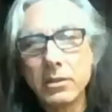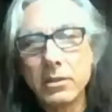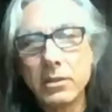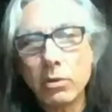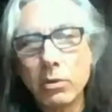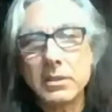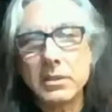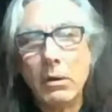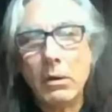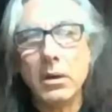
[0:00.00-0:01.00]
$20
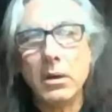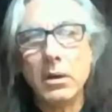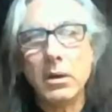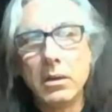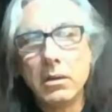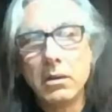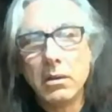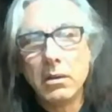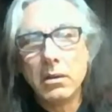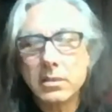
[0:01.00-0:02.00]
an hour?"
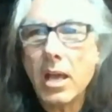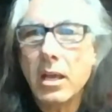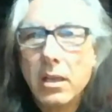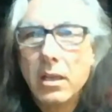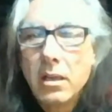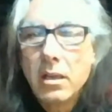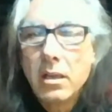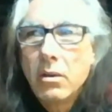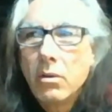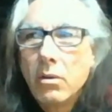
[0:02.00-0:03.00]
I said, "Yeah.
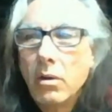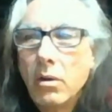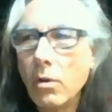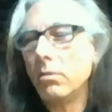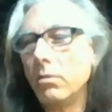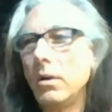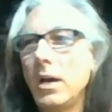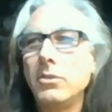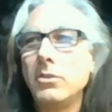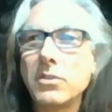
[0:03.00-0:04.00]
How do
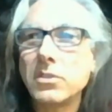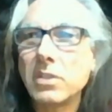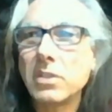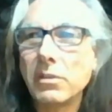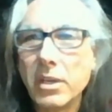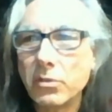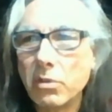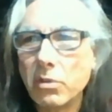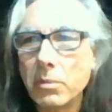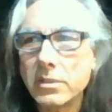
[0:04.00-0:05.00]
you just give yourself a raise
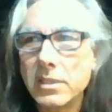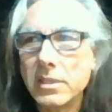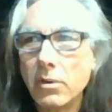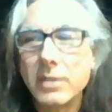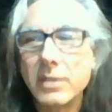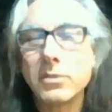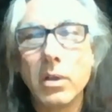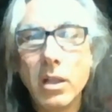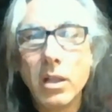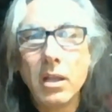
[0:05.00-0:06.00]
for $20 an hour?" I said,
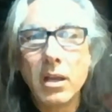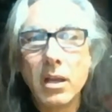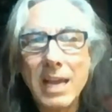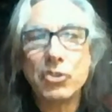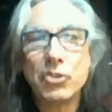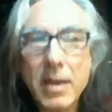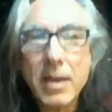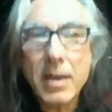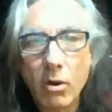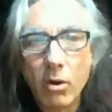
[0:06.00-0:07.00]
"Well, I have a
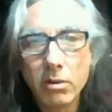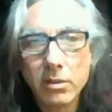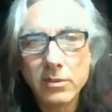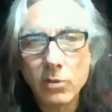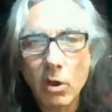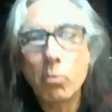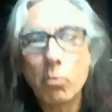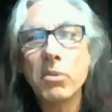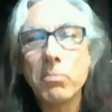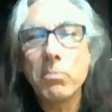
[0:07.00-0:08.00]
truck now, so I'm
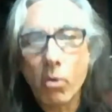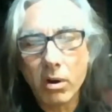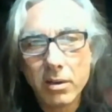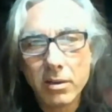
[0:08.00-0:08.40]
worth more."